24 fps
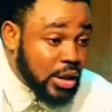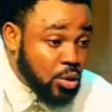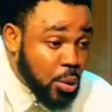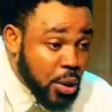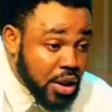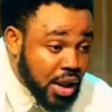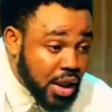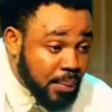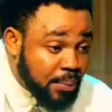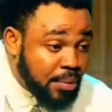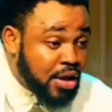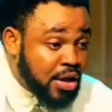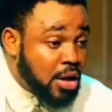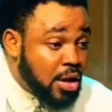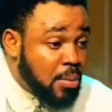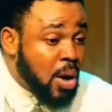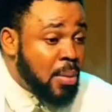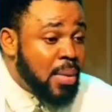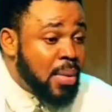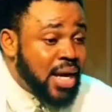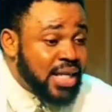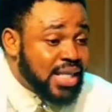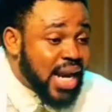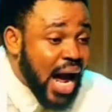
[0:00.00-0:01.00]
agreed with him.
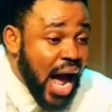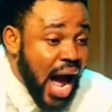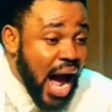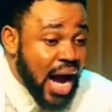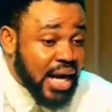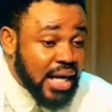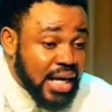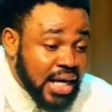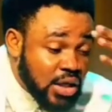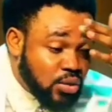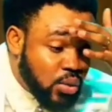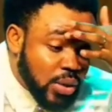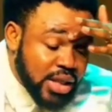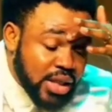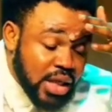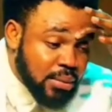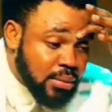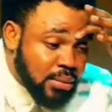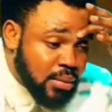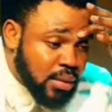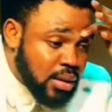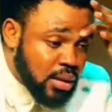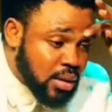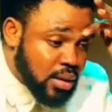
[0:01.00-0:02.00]
The moment I agreed
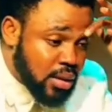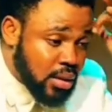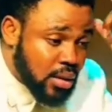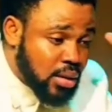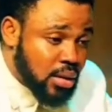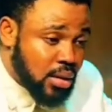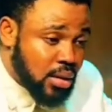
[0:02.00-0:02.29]
with him,